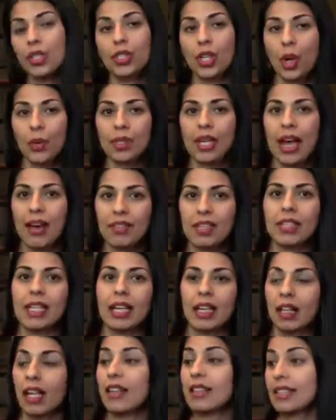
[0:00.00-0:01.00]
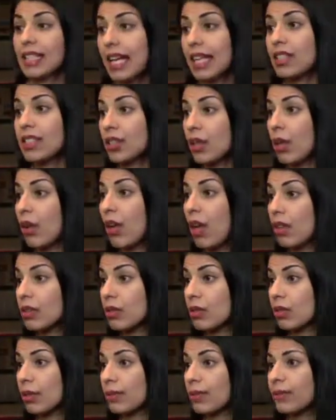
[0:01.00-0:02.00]
don't have to take a lot of science to go to law
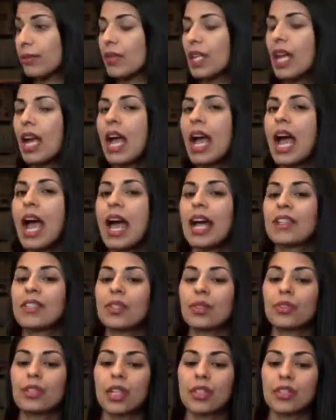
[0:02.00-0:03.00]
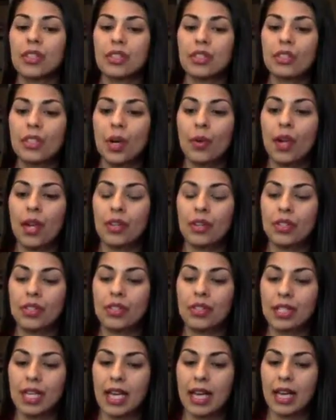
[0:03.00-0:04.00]
school. And so judges don't
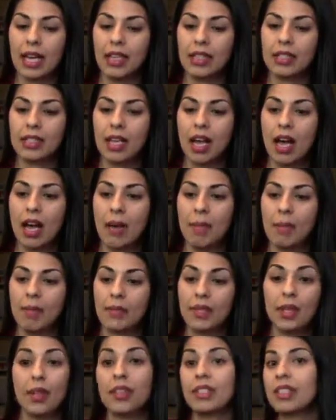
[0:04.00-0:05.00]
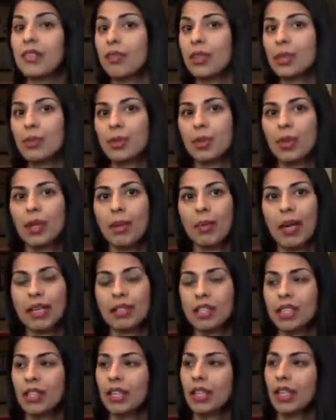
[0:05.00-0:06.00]
understand the difference between a
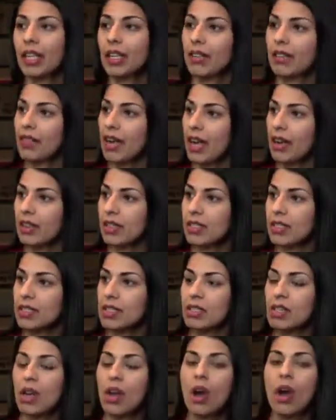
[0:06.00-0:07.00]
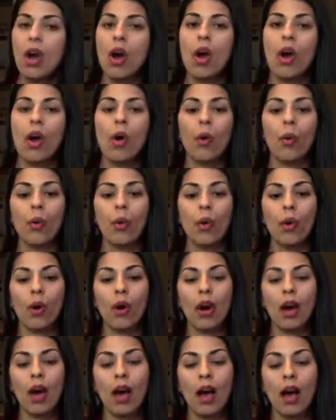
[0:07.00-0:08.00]
bacteria and a virus,
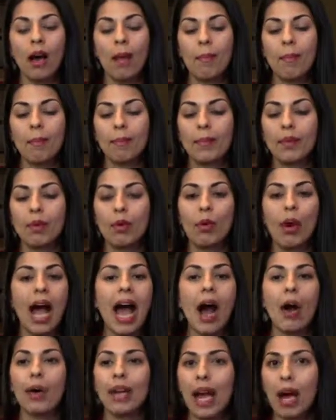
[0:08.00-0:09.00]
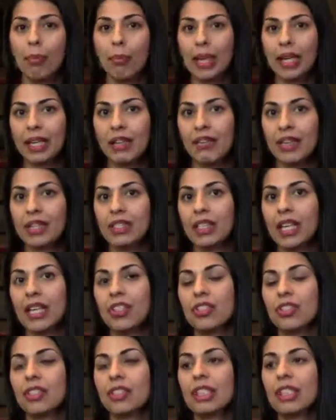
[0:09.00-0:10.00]
or how an outbreak
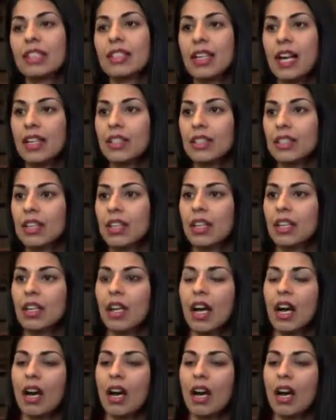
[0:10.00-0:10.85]
investigation is conducted,